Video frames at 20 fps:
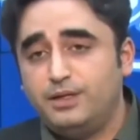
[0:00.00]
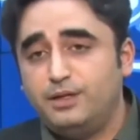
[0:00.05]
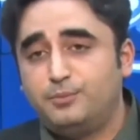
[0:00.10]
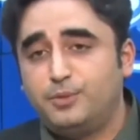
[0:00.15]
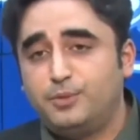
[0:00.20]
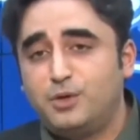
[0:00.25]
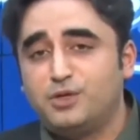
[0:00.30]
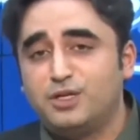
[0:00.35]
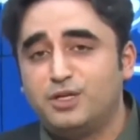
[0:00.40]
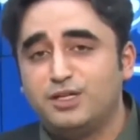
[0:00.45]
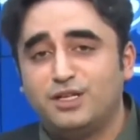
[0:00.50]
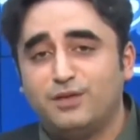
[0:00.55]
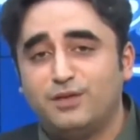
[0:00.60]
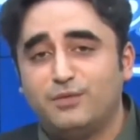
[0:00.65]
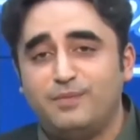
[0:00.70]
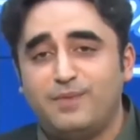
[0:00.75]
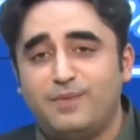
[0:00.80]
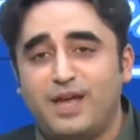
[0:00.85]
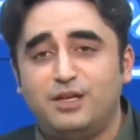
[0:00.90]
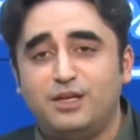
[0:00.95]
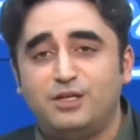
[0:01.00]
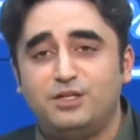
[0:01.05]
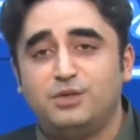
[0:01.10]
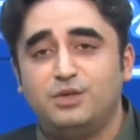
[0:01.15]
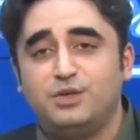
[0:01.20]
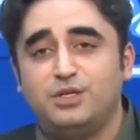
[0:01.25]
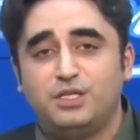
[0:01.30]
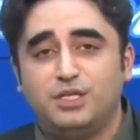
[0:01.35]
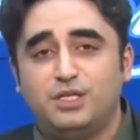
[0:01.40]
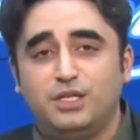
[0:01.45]
progress that we managed to
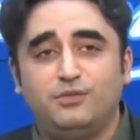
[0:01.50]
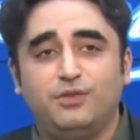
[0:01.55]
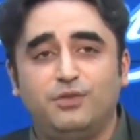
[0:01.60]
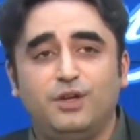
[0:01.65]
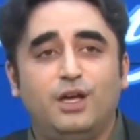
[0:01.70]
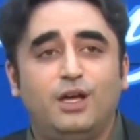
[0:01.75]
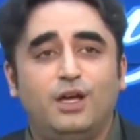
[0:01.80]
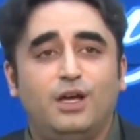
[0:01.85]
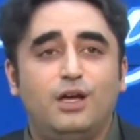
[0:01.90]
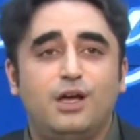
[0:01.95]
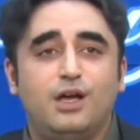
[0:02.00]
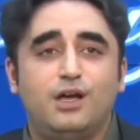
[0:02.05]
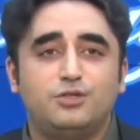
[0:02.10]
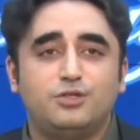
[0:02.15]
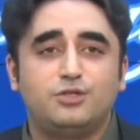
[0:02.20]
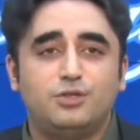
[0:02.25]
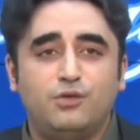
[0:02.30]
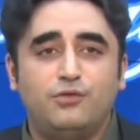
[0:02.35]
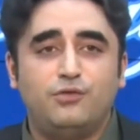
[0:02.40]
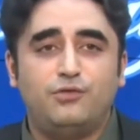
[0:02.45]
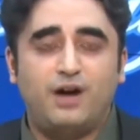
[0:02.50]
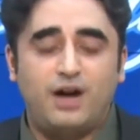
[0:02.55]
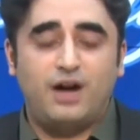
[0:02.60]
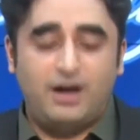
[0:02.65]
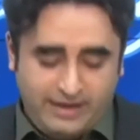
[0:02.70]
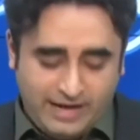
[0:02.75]
achieve so far,